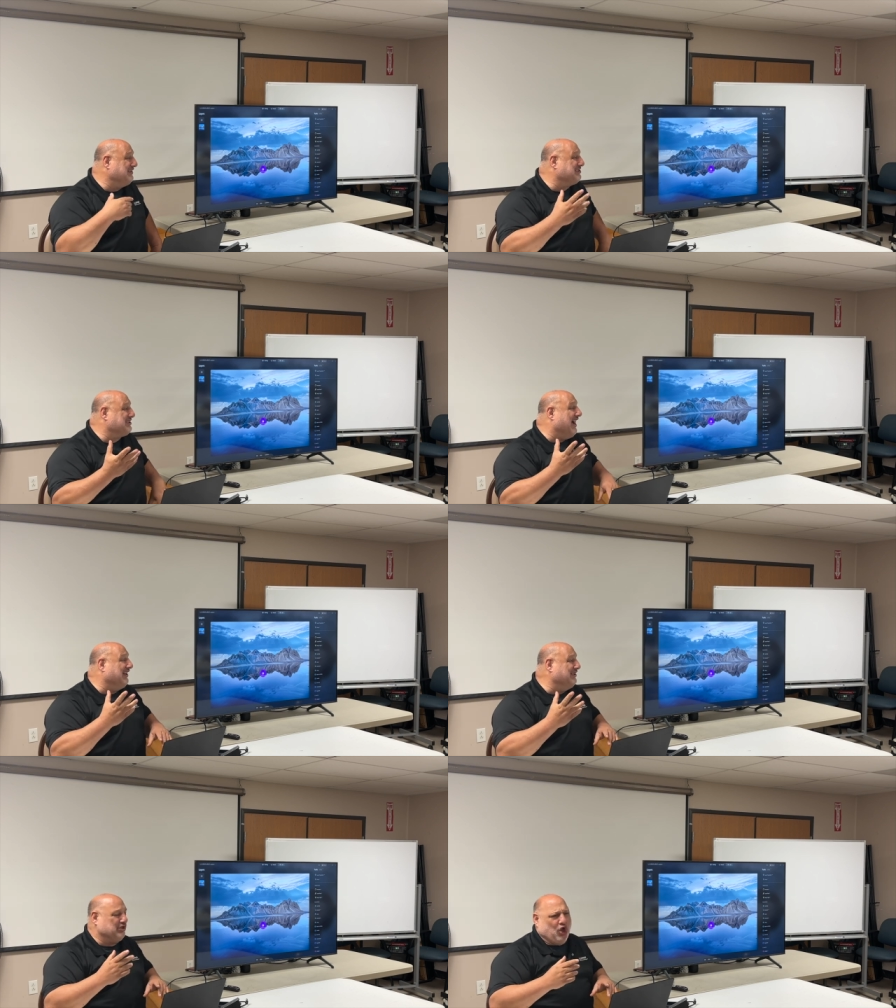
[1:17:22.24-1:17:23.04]
to
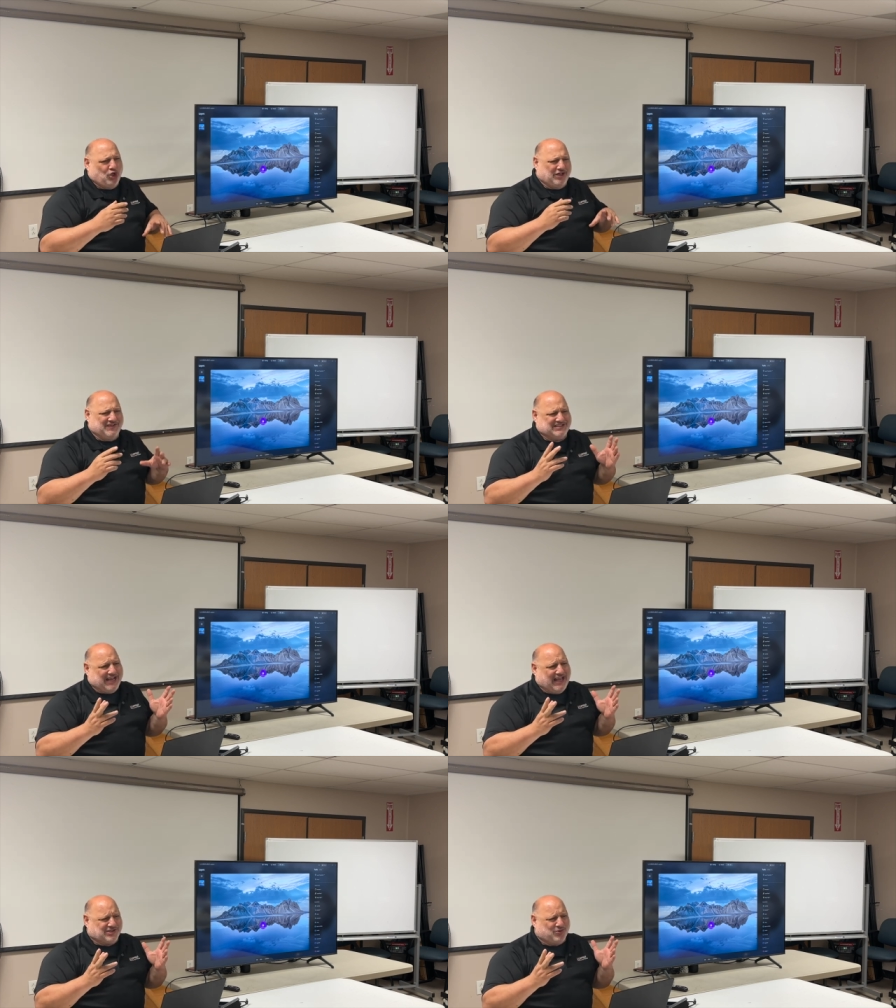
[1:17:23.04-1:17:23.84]
Scotland, oh, look at this
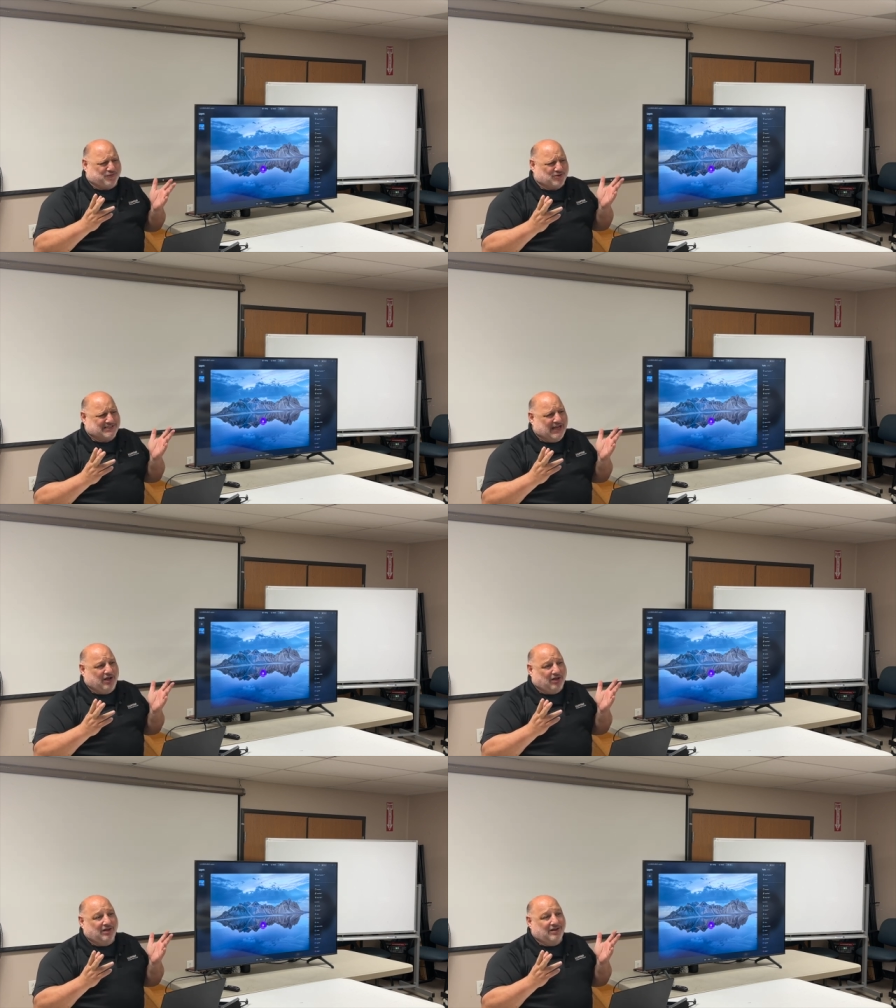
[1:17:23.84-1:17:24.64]
castle for
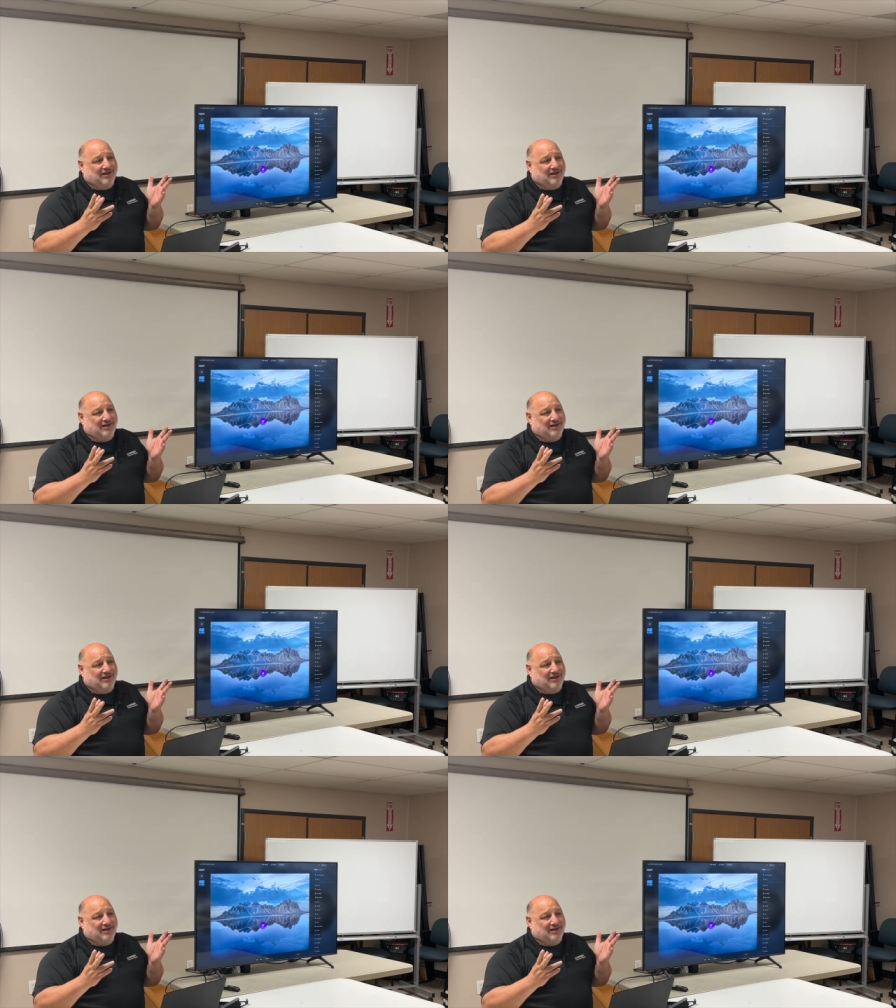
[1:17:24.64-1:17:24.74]
sale.